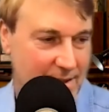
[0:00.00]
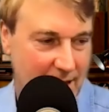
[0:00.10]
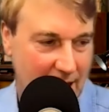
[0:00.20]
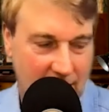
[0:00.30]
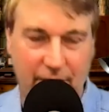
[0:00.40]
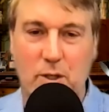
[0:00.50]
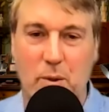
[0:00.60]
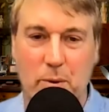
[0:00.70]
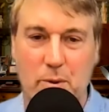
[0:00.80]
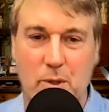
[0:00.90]
the
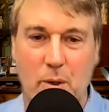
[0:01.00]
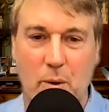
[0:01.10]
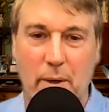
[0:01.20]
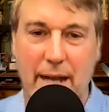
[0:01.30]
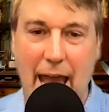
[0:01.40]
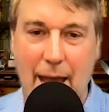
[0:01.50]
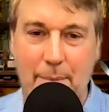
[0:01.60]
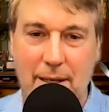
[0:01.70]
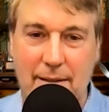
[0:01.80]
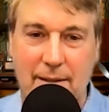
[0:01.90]
individuals who
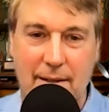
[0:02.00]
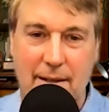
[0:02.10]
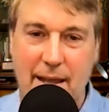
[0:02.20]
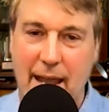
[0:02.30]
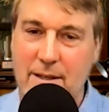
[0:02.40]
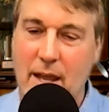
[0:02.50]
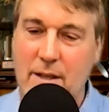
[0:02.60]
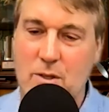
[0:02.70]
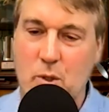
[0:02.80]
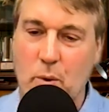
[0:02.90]
inhabit it, and,
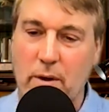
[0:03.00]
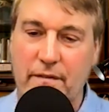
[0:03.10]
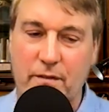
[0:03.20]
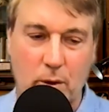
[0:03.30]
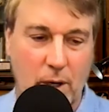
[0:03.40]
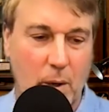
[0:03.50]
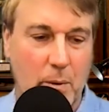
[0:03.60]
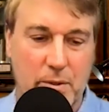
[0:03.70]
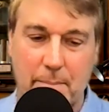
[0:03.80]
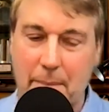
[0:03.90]
and sort of your
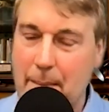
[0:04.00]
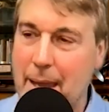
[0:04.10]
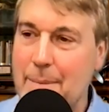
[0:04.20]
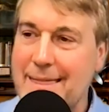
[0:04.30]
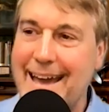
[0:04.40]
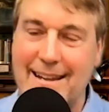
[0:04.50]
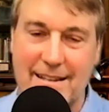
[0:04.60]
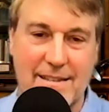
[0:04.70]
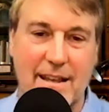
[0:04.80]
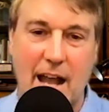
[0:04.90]
goals. And maybe that
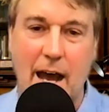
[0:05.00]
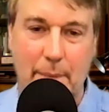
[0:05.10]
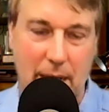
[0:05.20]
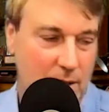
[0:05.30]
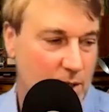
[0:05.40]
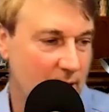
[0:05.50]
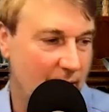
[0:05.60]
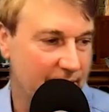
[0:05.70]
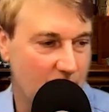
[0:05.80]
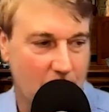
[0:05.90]
is the combination
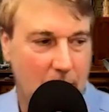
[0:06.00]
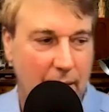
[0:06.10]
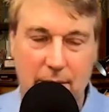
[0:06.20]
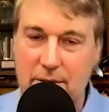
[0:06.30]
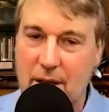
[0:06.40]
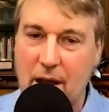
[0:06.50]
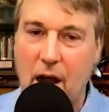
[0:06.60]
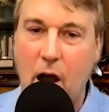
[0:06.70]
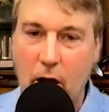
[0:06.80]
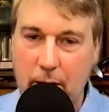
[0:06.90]
of your mother's
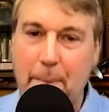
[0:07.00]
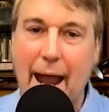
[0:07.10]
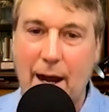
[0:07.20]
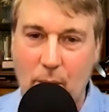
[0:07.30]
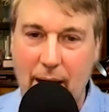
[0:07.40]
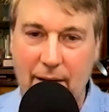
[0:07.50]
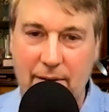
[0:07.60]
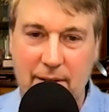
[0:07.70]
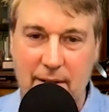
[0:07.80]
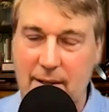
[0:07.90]
art
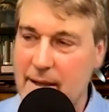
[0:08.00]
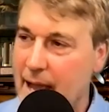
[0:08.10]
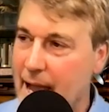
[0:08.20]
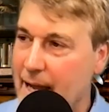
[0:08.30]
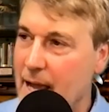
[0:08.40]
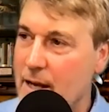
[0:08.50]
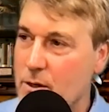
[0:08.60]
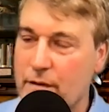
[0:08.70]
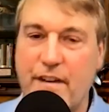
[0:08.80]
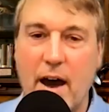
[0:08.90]
background and, and
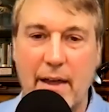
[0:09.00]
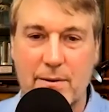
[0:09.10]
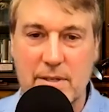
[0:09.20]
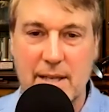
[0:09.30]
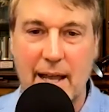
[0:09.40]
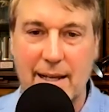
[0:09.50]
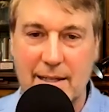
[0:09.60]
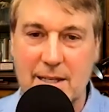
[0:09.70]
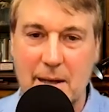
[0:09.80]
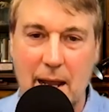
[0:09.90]
your father's
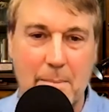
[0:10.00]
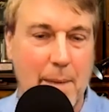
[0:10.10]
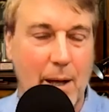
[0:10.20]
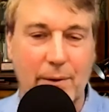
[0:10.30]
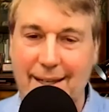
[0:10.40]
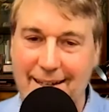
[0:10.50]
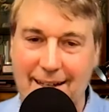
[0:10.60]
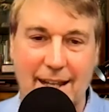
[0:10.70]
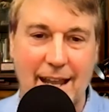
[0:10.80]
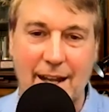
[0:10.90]
science in, in melding it
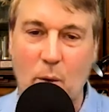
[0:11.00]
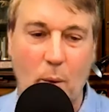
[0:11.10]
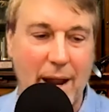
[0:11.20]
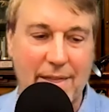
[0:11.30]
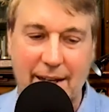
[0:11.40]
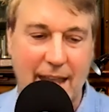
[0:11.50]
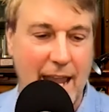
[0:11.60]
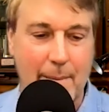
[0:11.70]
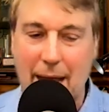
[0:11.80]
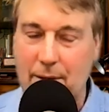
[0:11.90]
in, in a way that
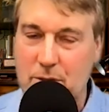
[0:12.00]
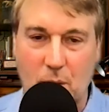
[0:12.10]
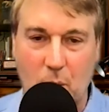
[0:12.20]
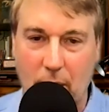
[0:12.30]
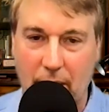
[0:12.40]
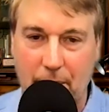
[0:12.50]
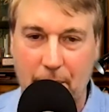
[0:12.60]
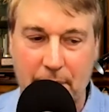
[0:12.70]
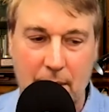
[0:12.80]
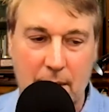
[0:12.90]
came out so well.
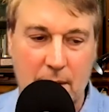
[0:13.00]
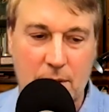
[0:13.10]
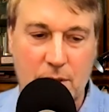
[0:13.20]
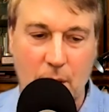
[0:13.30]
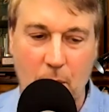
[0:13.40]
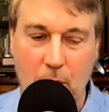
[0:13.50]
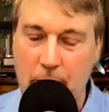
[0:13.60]
So